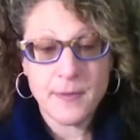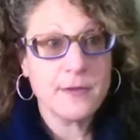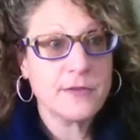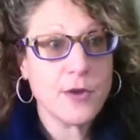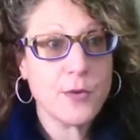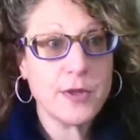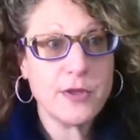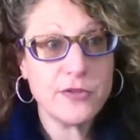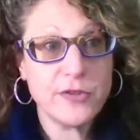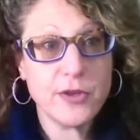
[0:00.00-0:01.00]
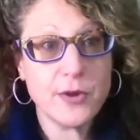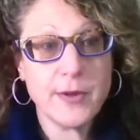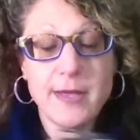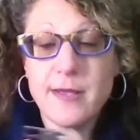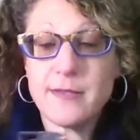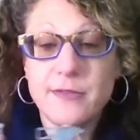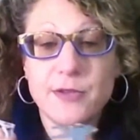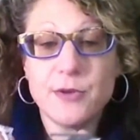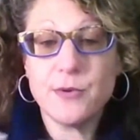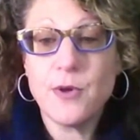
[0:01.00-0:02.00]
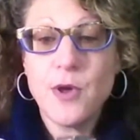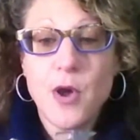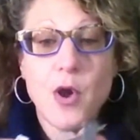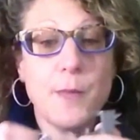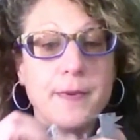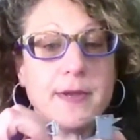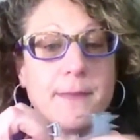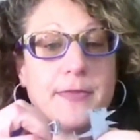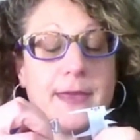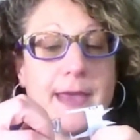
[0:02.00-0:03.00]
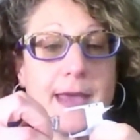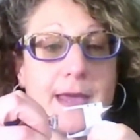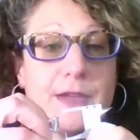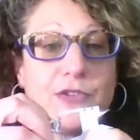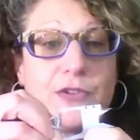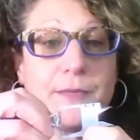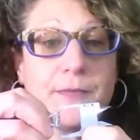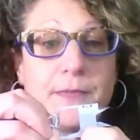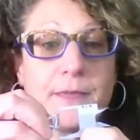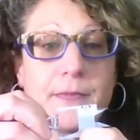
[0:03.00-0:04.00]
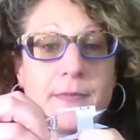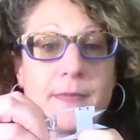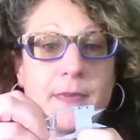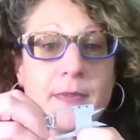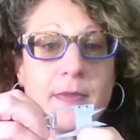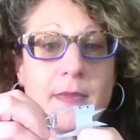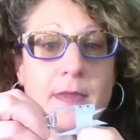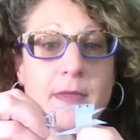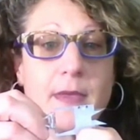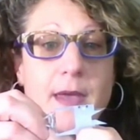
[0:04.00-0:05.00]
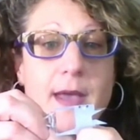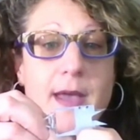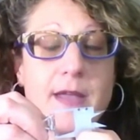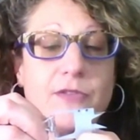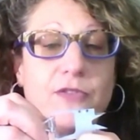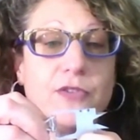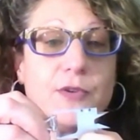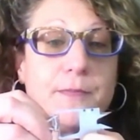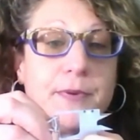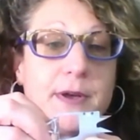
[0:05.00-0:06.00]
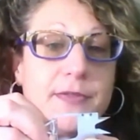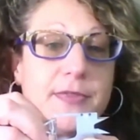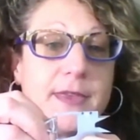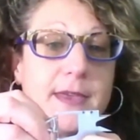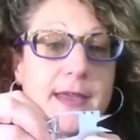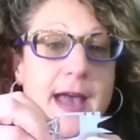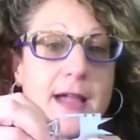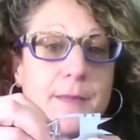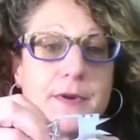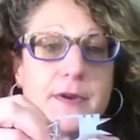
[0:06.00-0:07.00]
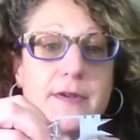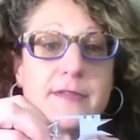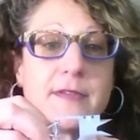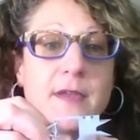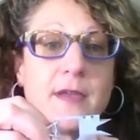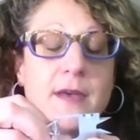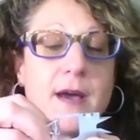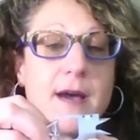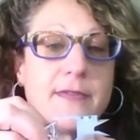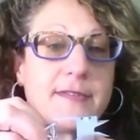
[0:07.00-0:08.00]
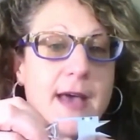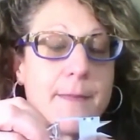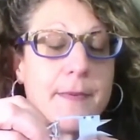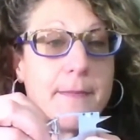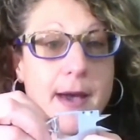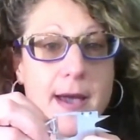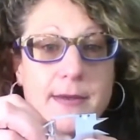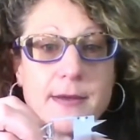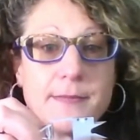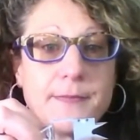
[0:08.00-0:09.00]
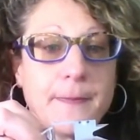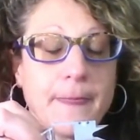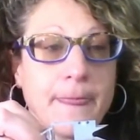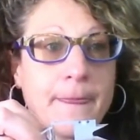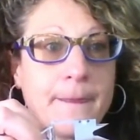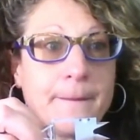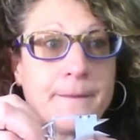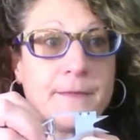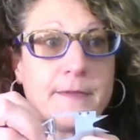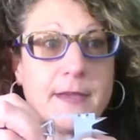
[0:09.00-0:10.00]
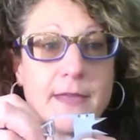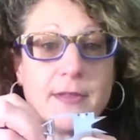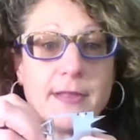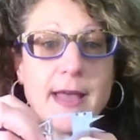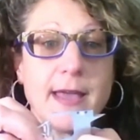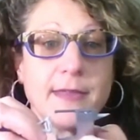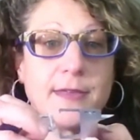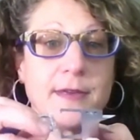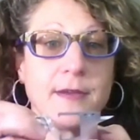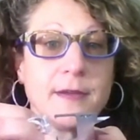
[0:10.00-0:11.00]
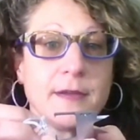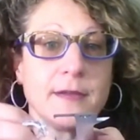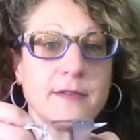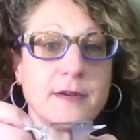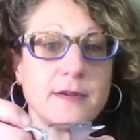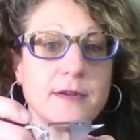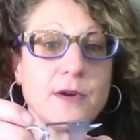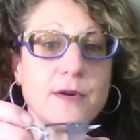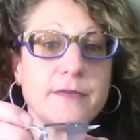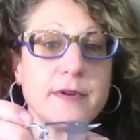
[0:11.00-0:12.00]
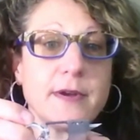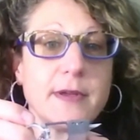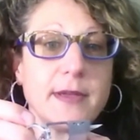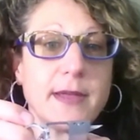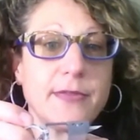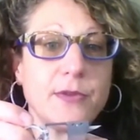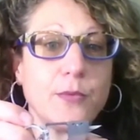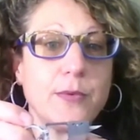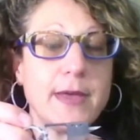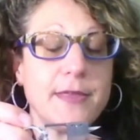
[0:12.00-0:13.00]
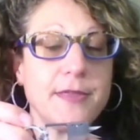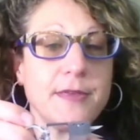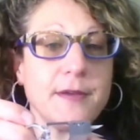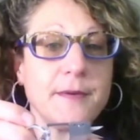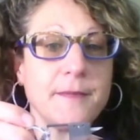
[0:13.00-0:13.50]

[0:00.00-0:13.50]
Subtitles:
So what you do is you open up the gauge and you put the calipers on the top and bottom to get the length. Turn it over, you get the width.